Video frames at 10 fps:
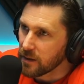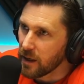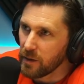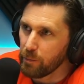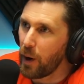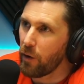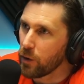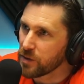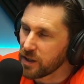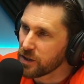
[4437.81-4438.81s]
it
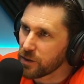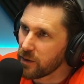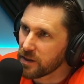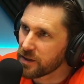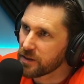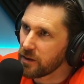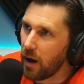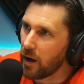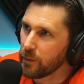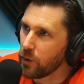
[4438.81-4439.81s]
burrows into its
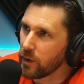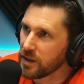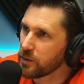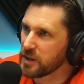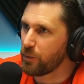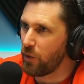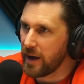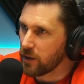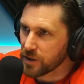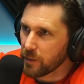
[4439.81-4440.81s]
eyeball, into its
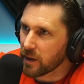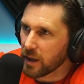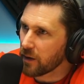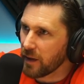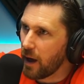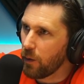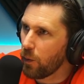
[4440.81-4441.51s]
brain, or something like that.